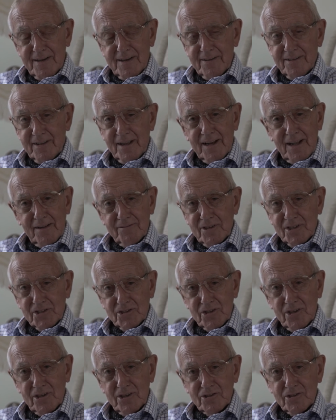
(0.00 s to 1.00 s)
lovely
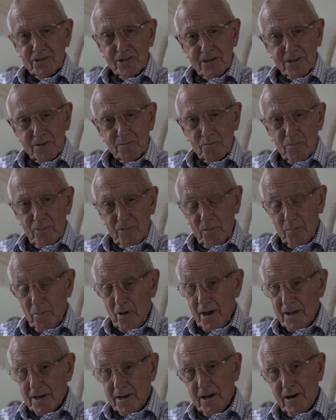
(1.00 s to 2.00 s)
surgeon at the
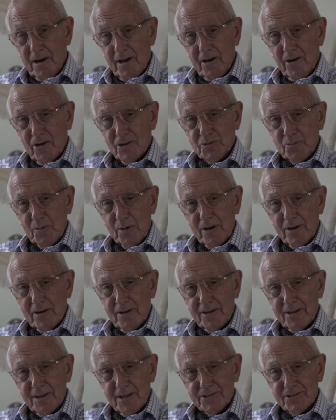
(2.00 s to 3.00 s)
Brighton Eye
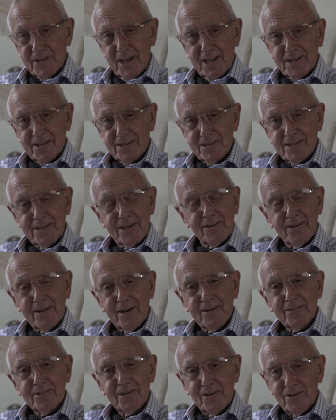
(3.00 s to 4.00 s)
Hospital said, "You
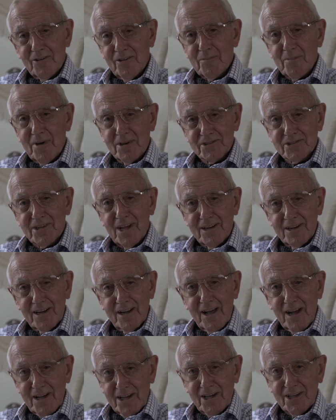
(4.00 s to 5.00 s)
know, you're the most
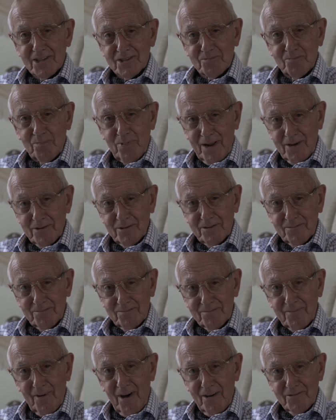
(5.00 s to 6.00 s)
unluckiest bloke
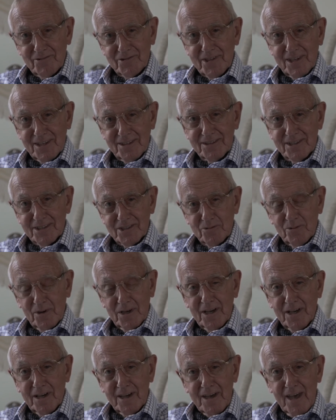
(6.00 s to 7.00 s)
I've seen this
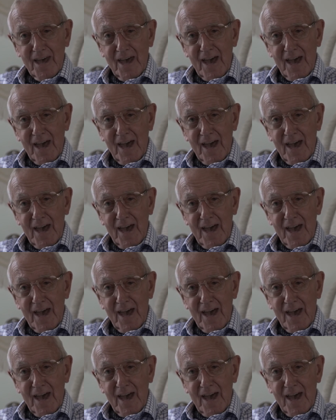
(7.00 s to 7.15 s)
week.